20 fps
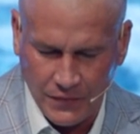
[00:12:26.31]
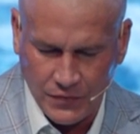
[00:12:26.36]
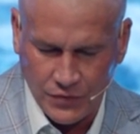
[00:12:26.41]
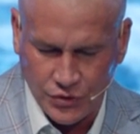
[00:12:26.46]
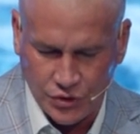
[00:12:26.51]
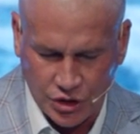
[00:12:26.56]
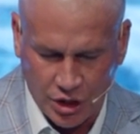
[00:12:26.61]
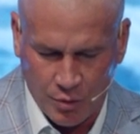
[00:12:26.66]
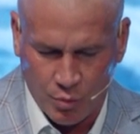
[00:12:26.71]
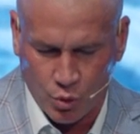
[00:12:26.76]

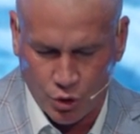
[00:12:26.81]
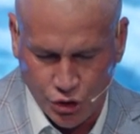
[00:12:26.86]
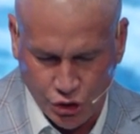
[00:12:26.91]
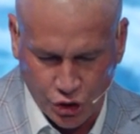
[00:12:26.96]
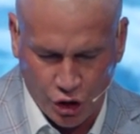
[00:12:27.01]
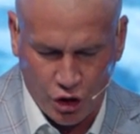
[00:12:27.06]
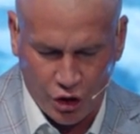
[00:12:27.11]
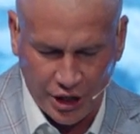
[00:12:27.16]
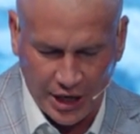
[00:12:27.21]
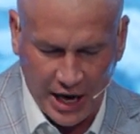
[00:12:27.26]
Some were
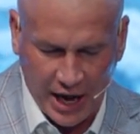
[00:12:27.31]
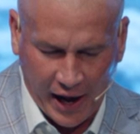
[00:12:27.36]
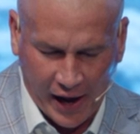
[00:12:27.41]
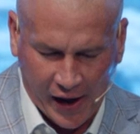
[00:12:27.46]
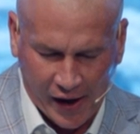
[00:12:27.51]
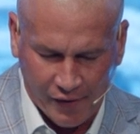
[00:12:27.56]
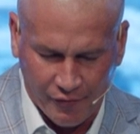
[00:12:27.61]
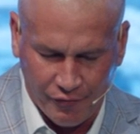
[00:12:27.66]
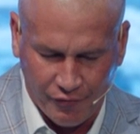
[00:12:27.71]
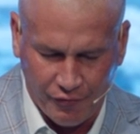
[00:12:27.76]
sawed in
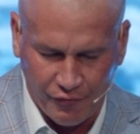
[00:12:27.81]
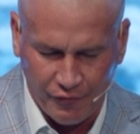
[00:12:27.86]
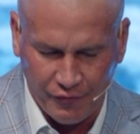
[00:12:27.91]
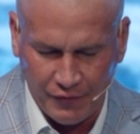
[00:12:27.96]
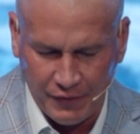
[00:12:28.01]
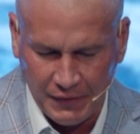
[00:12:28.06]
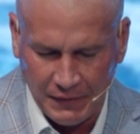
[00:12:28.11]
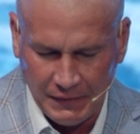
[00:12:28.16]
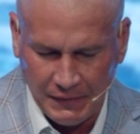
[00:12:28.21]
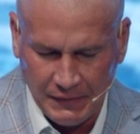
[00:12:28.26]
half,
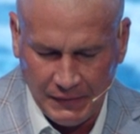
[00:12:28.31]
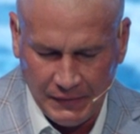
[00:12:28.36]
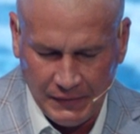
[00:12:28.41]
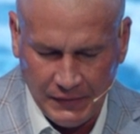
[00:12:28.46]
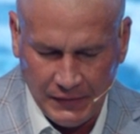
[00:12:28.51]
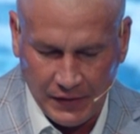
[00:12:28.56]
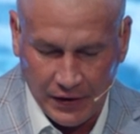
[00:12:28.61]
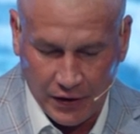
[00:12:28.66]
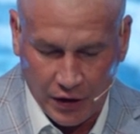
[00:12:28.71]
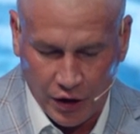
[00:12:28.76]

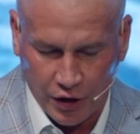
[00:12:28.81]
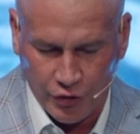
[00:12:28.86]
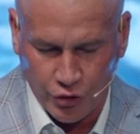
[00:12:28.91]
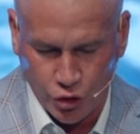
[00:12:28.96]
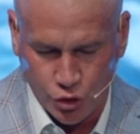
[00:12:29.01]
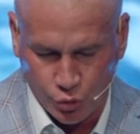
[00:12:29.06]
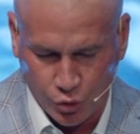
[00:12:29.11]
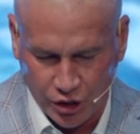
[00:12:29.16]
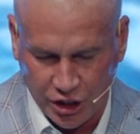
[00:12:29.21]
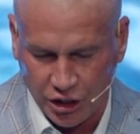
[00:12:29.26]
and
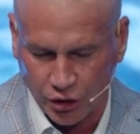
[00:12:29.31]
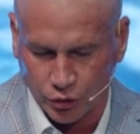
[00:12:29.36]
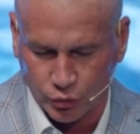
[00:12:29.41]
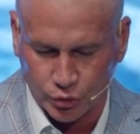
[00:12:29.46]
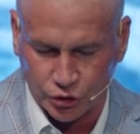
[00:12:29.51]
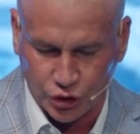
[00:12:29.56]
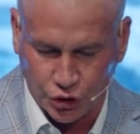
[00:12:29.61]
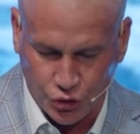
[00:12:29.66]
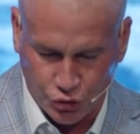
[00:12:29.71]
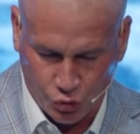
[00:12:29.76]
others were killed
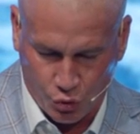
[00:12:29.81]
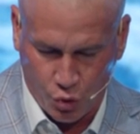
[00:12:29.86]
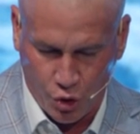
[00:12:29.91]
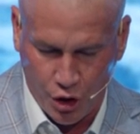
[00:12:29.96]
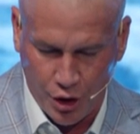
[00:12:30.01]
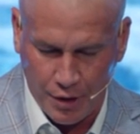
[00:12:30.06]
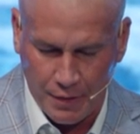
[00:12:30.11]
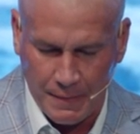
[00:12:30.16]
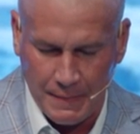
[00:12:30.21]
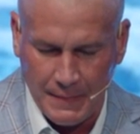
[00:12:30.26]
with the
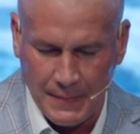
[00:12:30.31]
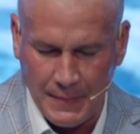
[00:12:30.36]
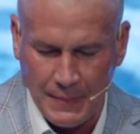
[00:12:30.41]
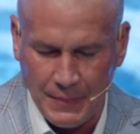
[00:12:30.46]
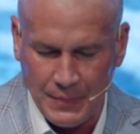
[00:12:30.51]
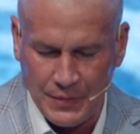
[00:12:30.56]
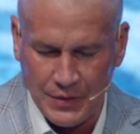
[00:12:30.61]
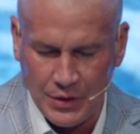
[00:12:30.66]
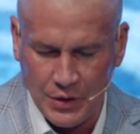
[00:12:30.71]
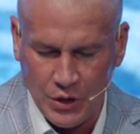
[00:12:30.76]
sword.
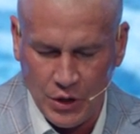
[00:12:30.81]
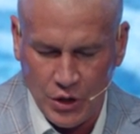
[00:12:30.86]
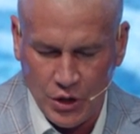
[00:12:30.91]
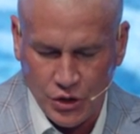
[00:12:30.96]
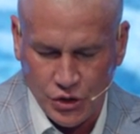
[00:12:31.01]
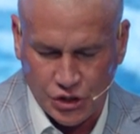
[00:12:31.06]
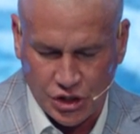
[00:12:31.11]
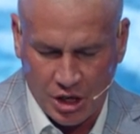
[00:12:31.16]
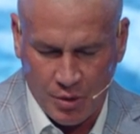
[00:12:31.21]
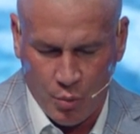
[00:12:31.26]

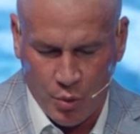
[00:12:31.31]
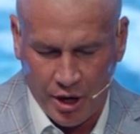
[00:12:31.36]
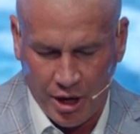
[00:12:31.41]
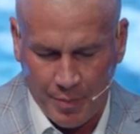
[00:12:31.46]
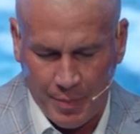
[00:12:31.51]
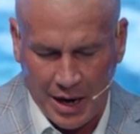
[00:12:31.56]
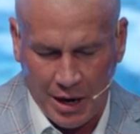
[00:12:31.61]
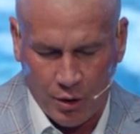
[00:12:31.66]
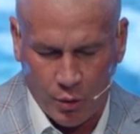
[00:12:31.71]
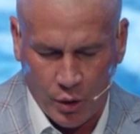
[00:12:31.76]
Some went
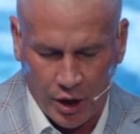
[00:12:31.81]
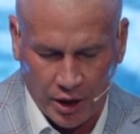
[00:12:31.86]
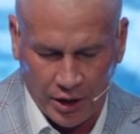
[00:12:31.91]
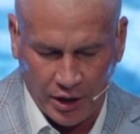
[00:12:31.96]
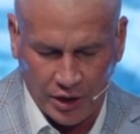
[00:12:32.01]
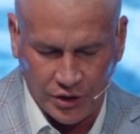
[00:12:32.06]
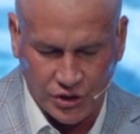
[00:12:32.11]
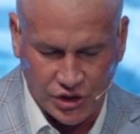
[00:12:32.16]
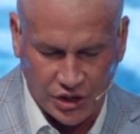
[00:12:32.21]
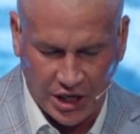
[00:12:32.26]
about
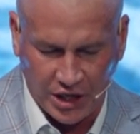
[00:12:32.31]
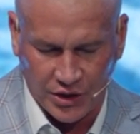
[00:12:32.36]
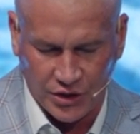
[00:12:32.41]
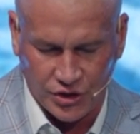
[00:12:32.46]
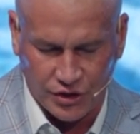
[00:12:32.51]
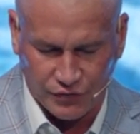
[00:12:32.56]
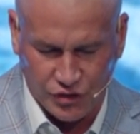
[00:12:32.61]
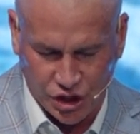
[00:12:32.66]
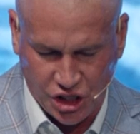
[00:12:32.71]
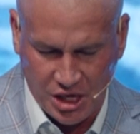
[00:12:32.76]
wearing
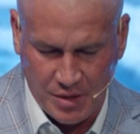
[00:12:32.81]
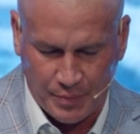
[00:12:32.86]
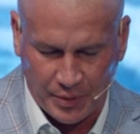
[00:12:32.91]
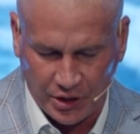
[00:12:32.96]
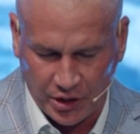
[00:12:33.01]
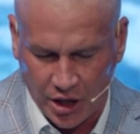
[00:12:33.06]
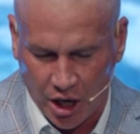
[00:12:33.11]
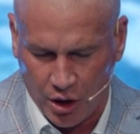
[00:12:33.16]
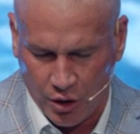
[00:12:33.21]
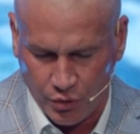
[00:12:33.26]
skins of sheep
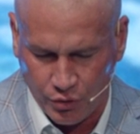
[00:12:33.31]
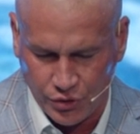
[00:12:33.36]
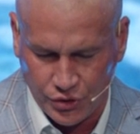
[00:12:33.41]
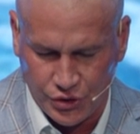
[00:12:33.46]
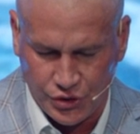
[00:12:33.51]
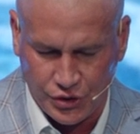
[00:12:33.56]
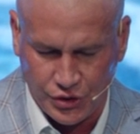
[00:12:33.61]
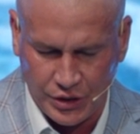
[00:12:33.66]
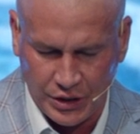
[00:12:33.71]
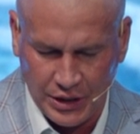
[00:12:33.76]
and
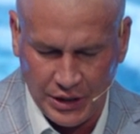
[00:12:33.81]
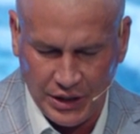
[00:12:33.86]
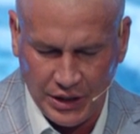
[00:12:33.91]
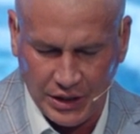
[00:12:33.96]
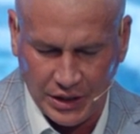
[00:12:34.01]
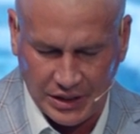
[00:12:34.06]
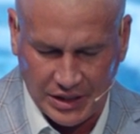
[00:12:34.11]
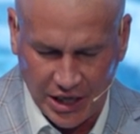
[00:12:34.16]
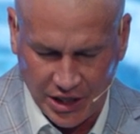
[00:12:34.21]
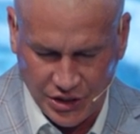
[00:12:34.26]
goats,
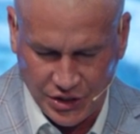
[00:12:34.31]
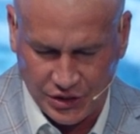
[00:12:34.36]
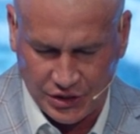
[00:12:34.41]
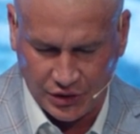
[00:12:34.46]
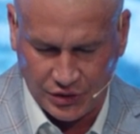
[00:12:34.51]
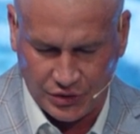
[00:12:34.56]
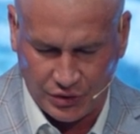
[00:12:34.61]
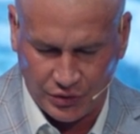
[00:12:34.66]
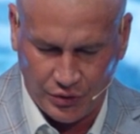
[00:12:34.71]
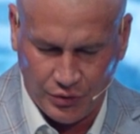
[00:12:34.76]

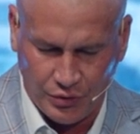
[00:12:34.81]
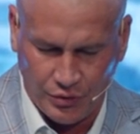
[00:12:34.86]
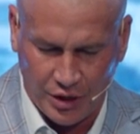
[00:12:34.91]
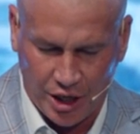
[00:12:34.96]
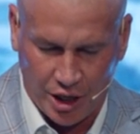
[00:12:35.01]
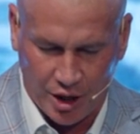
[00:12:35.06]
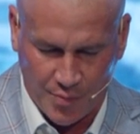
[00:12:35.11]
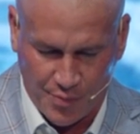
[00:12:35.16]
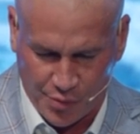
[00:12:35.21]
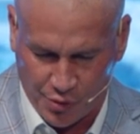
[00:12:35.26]
destitute
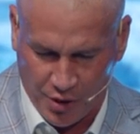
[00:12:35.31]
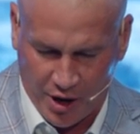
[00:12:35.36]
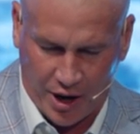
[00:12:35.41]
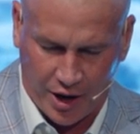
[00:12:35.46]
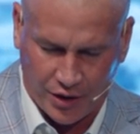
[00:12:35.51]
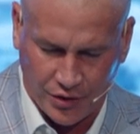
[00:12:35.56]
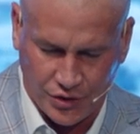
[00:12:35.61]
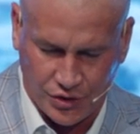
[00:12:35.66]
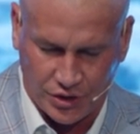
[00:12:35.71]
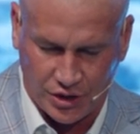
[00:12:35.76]
and
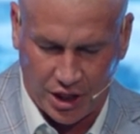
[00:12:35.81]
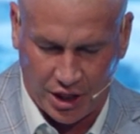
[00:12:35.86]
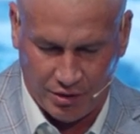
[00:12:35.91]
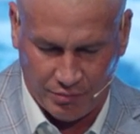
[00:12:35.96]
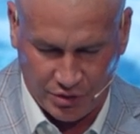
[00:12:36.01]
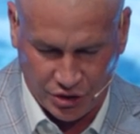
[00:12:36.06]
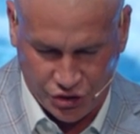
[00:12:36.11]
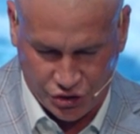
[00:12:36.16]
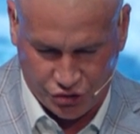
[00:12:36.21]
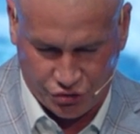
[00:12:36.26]
oppressed and
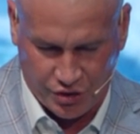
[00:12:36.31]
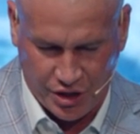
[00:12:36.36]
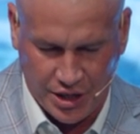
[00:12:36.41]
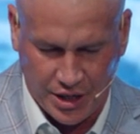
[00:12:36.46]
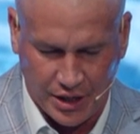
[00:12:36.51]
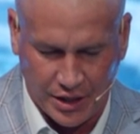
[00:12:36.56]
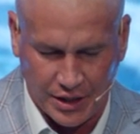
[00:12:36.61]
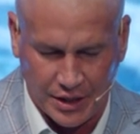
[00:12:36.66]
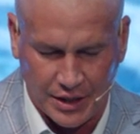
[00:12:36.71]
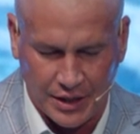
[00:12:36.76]

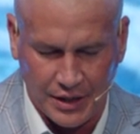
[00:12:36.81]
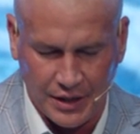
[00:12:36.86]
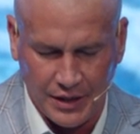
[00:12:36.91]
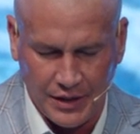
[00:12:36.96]
mistreated.